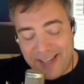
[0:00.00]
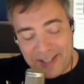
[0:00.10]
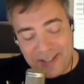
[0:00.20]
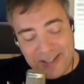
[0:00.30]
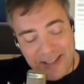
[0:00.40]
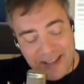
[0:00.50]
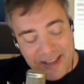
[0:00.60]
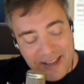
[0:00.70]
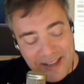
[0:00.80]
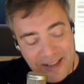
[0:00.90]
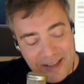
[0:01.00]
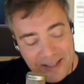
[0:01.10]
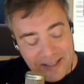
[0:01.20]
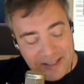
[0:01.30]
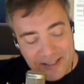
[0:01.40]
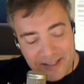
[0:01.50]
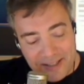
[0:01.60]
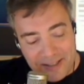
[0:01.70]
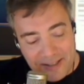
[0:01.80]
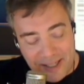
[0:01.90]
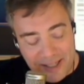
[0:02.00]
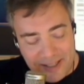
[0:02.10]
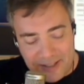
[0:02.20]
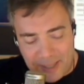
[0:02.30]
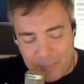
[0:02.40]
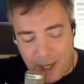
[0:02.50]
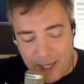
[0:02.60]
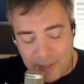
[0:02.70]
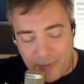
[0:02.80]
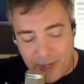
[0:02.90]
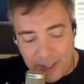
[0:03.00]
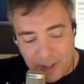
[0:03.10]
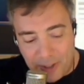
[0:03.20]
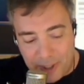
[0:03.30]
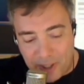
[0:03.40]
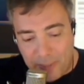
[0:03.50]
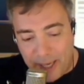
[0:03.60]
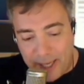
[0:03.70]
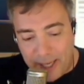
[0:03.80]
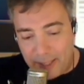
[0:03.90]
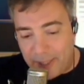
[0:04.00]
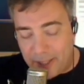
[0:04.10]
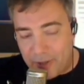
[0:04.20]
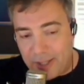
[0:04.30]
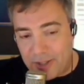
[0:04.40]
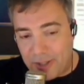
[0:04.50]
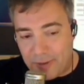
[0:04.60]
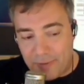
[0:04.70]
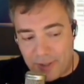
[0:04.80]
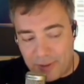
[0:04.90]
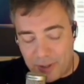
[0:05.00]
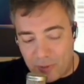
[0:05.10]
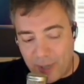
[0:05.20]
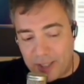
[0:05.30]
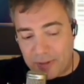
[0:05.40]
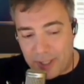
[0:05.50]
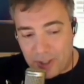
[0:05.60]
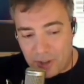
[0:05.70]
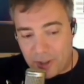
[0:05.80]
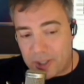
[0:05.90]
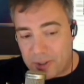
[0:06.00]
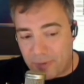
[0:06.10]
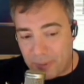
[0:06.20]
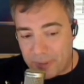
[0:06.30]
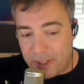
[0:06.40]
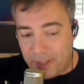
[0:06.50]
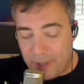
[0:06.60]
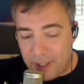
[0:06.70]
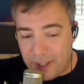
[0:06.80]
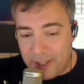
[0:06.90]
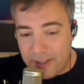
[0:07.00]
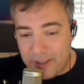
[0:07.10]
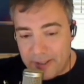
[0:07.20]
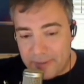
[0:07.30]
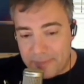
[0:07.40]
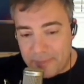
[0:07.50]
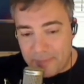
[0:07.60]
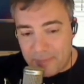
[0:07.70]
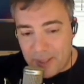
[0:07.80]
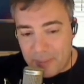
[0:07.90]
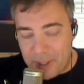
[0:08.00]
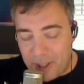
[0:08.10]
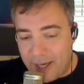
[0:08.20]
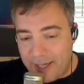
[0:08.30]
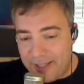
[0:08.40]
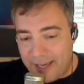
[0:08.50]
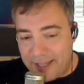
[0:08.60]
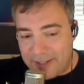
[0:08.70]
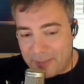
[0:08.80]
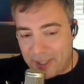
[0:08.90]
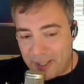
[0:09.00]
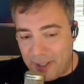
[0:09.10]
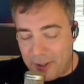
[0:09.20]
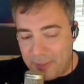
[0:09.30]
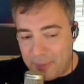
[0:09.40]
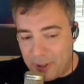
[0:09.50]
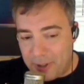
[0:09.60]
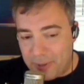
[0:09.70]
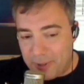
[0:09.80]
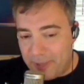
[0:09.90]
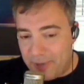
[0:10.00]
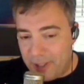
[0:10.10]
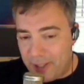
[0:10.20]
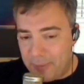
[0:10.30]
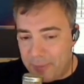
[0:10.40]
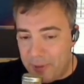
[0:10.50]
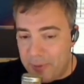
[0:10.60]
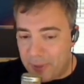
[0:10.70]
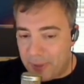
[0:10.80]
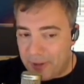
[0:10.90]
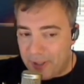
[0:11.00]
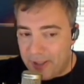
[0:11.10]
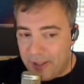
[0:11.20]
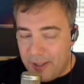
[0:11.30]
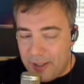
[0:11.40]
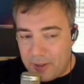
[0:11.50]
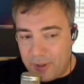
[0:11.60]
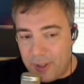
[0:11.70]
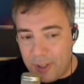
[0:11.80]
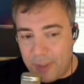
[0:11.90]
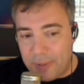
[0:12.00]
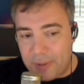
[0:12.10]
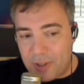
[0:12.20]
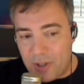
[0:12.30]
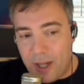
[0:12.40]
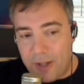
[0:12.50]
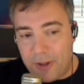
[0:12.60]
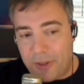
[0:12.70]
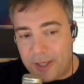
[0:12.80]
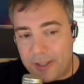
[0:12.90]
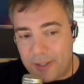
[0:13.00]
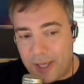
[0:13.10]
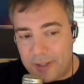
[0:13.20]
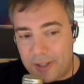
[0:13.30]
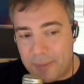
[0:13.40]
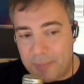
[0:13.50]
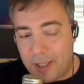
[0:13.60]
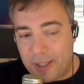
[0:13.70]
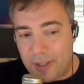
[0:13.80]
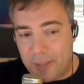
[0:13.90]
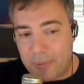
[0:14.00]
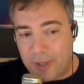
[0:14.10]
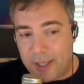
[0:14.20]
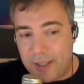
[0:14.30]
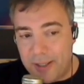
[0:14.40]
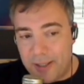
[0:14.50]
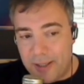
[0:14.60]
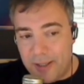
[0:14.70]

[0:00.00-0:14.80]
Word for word: they actually uh, it's like box files, and you expand them, and it creates the the directory structure from the DVD, but not in, as something that you could burn to a DVD that would boot with. So the only way to install the thing is as an in-place upgrade,